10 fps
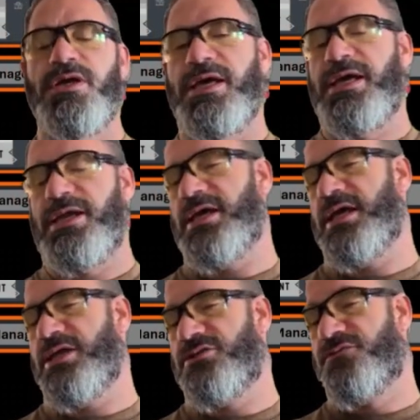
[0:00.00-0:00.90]

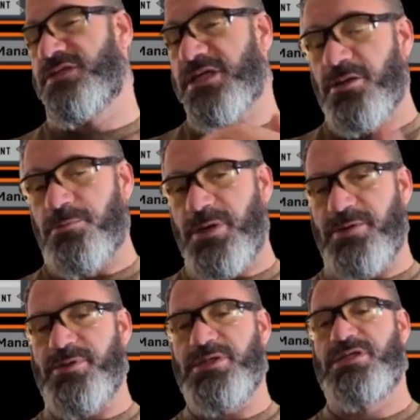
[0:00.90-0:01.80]
and the physical
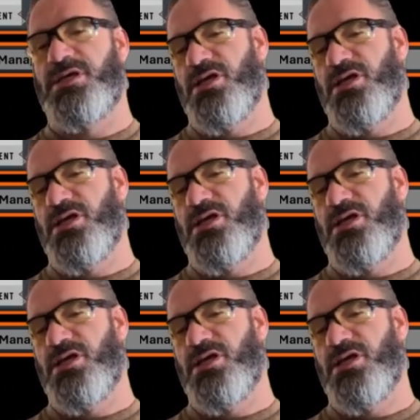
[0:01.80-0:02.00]
payment,